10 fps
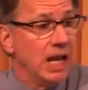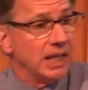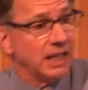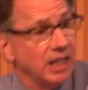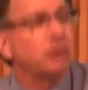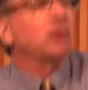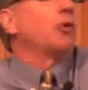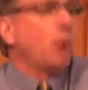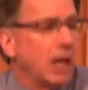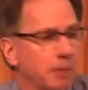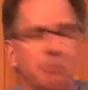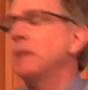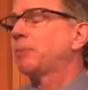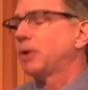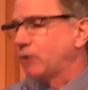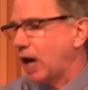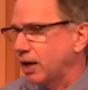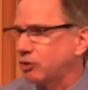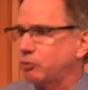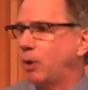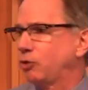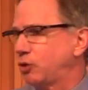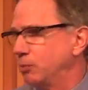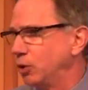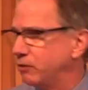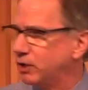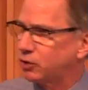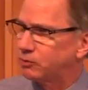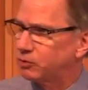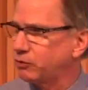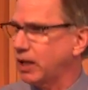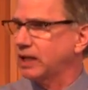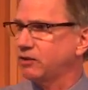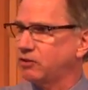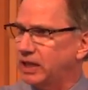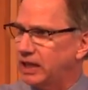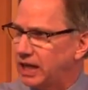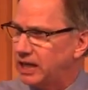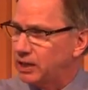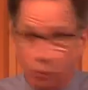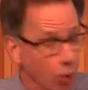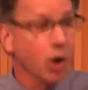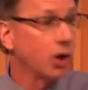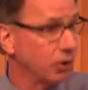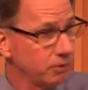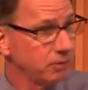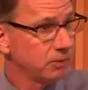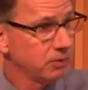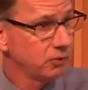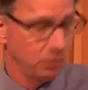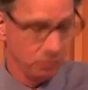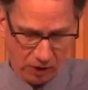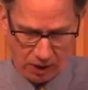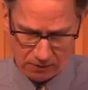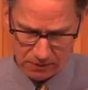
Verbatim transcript: that this is the way the people of God are supposed to move in terms of reconciliating the world to himself.